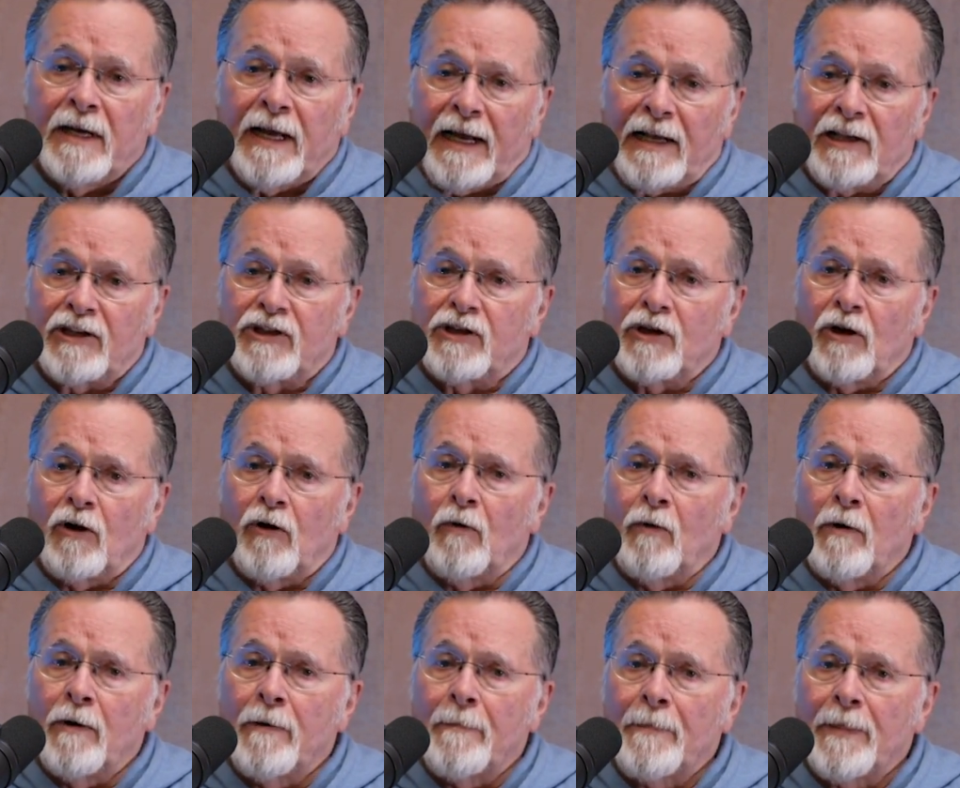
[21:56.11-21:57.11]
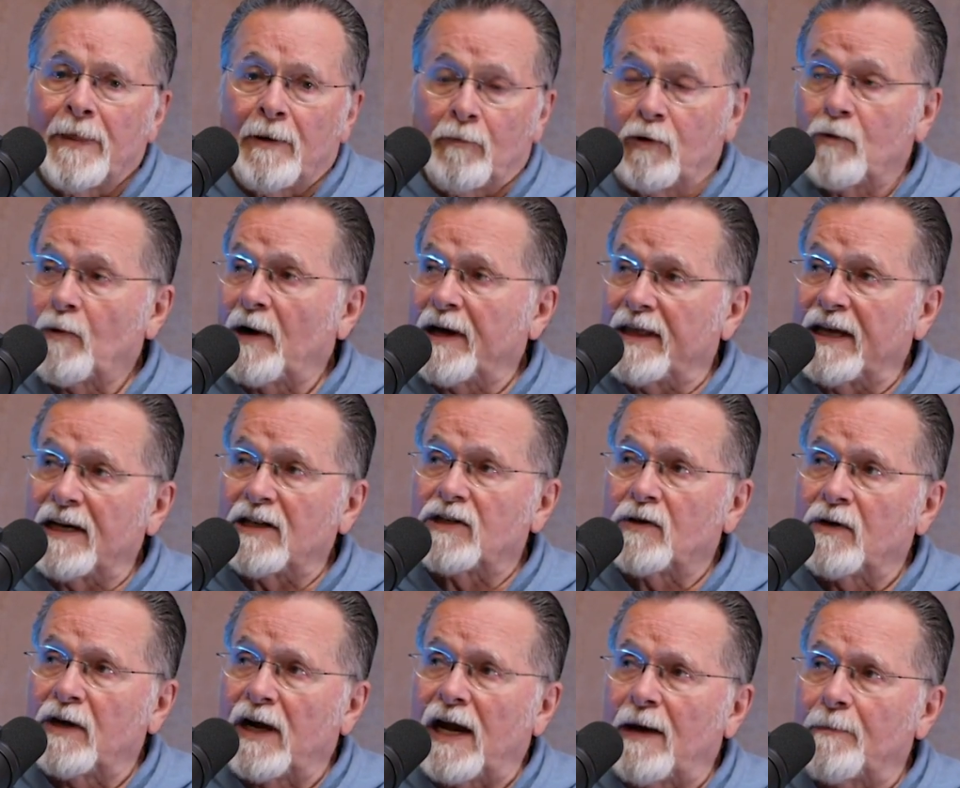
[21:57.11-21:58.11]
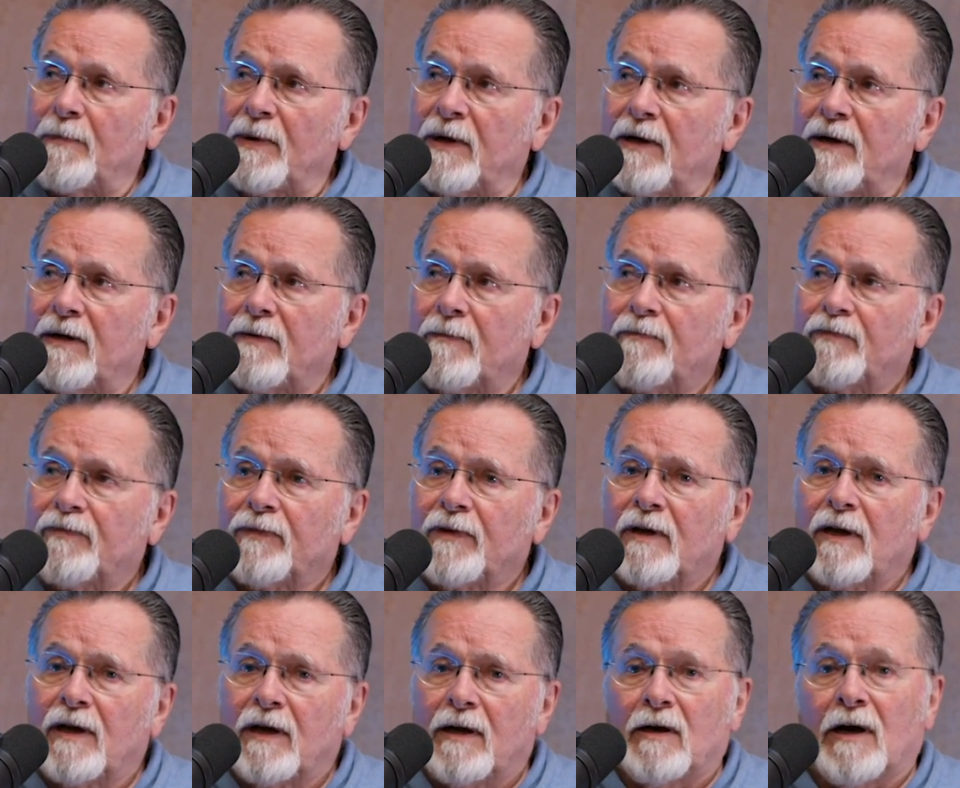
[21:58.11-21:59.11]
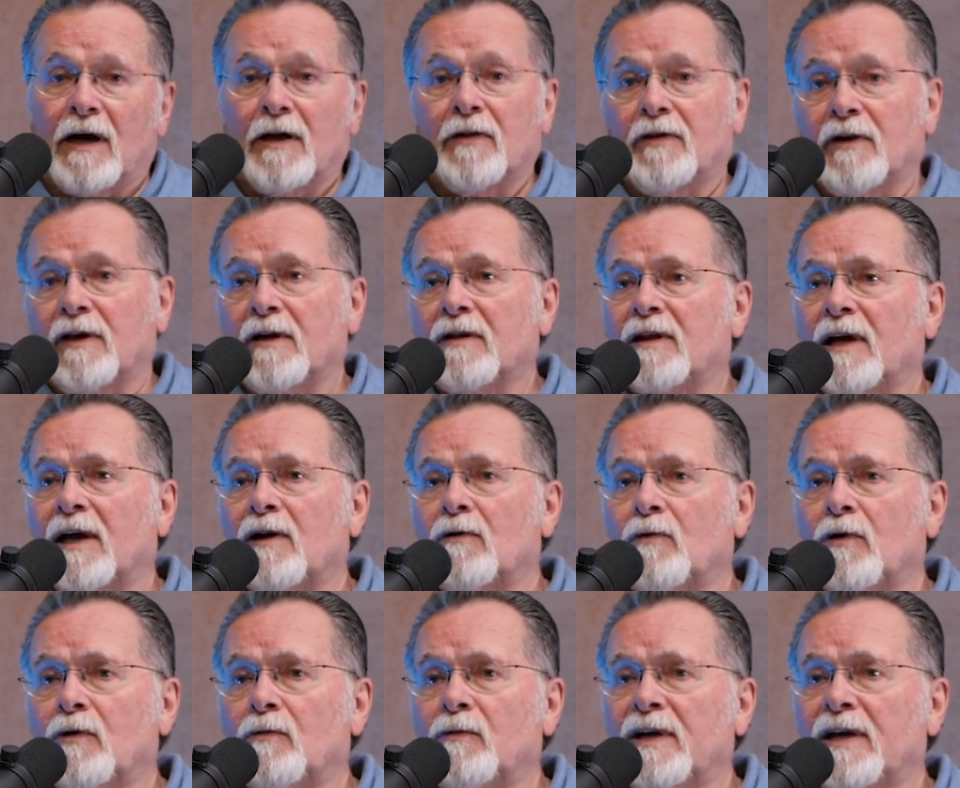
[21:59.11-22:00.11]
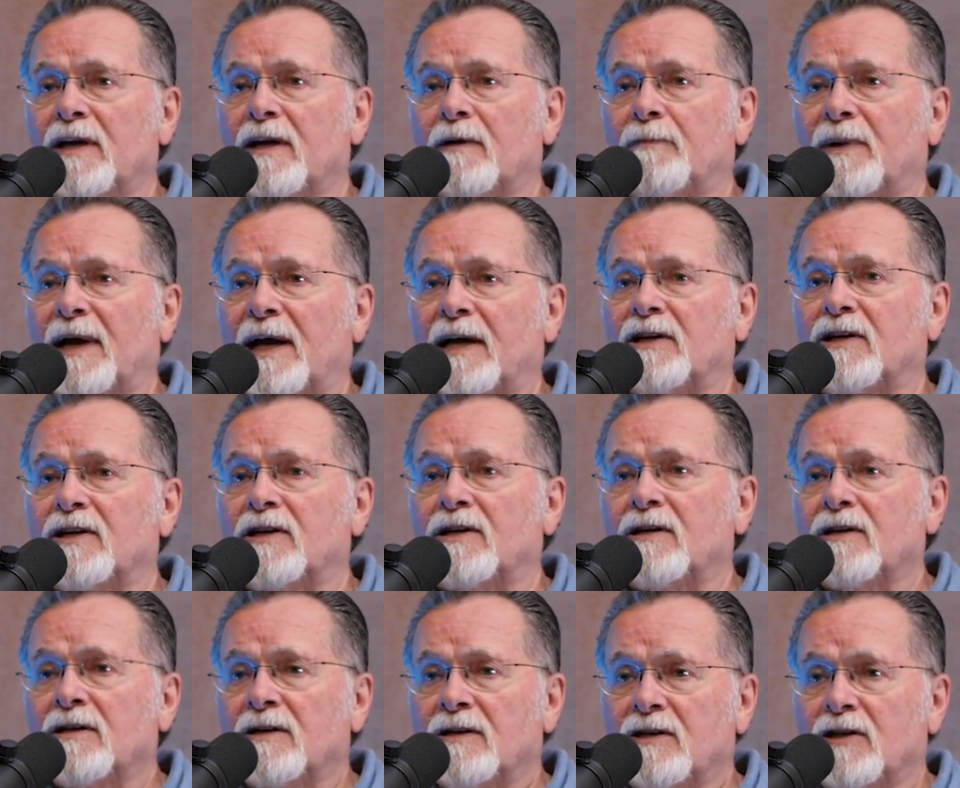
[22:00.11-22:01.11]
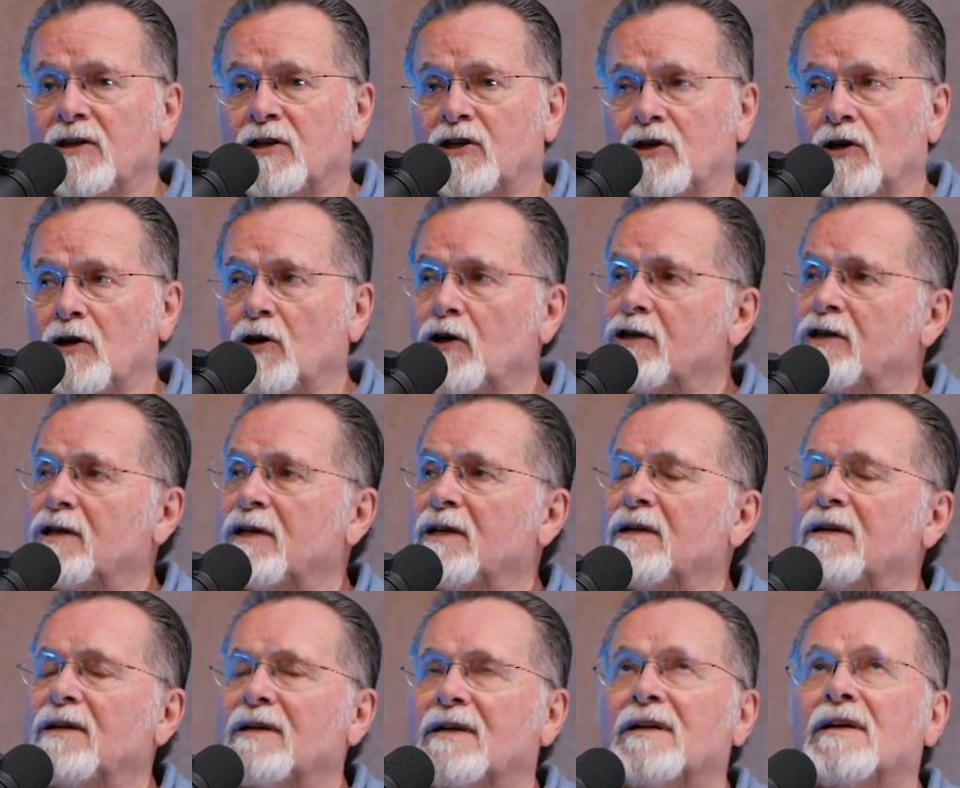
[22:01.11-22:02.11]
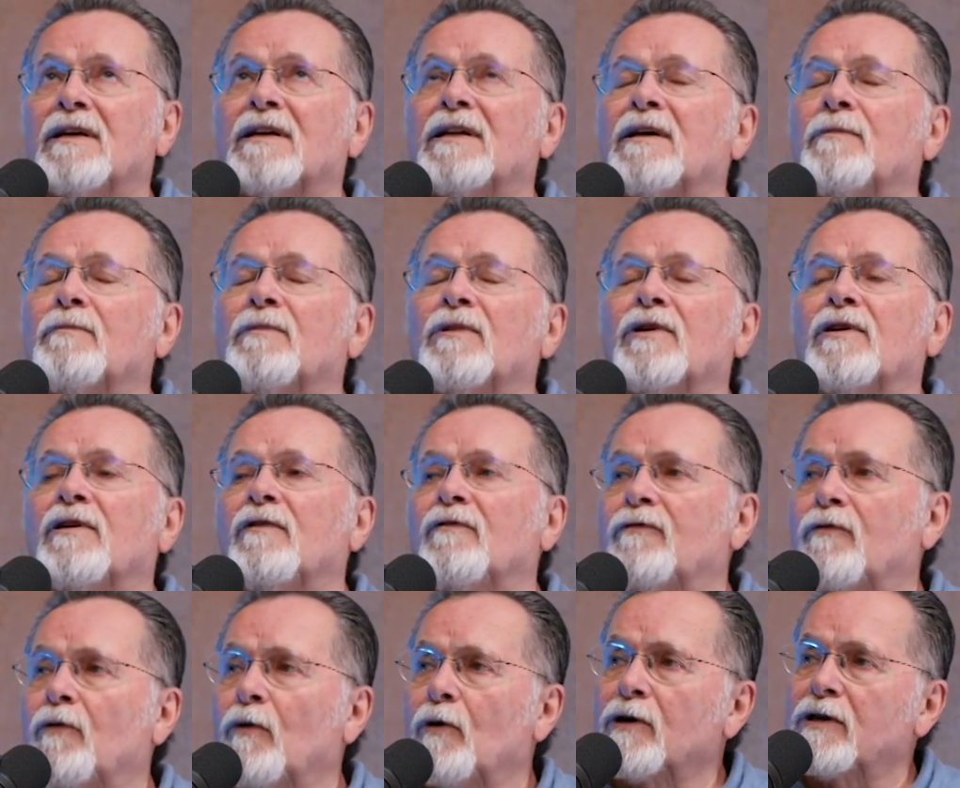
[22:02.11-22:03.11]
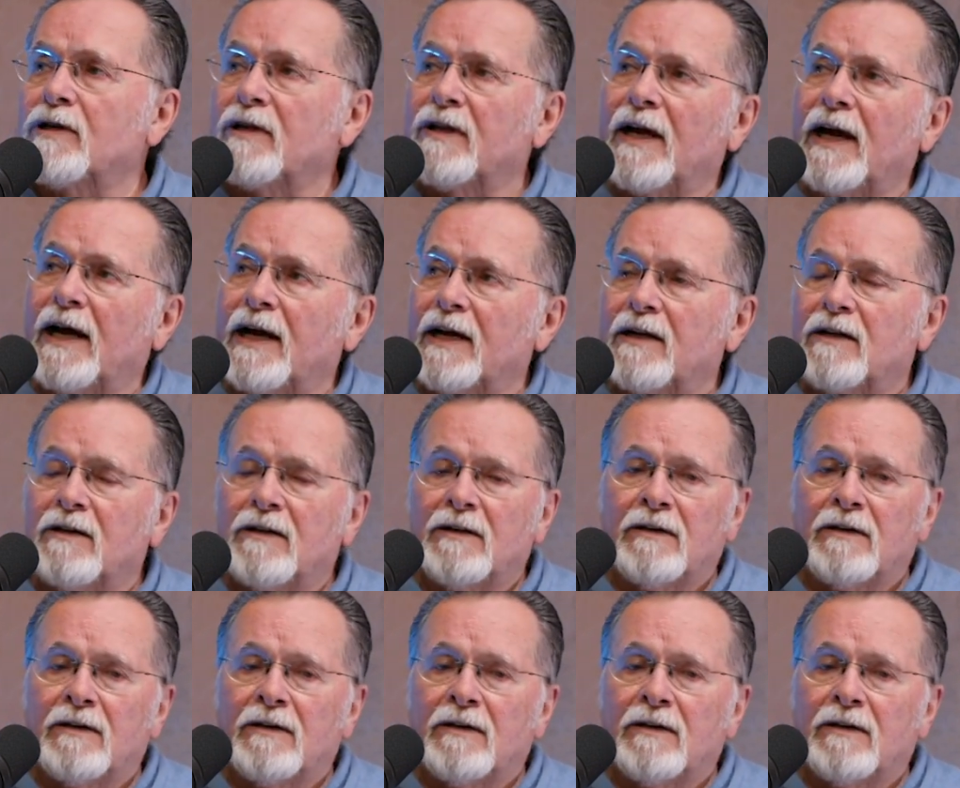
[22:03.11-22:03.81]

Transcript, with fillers: And so, what do I think is going to happen? I think that when we get back to, to church, and, and I'm looking forward to that,